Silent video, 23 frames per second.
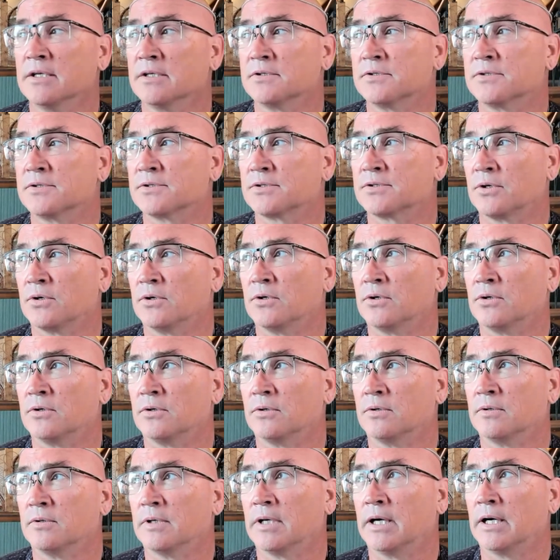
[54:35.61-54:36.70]

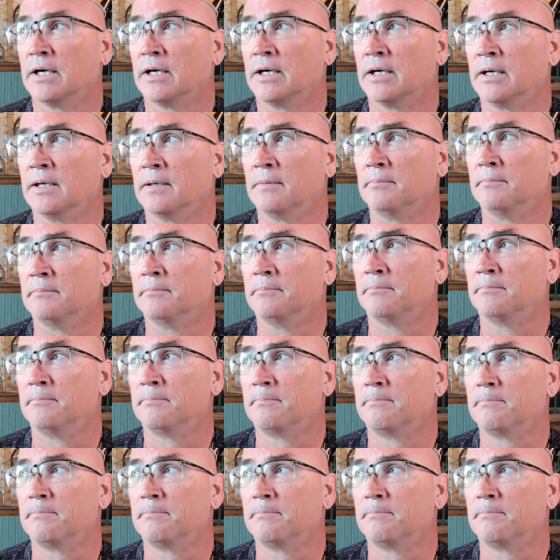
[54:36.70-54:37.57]
So, um,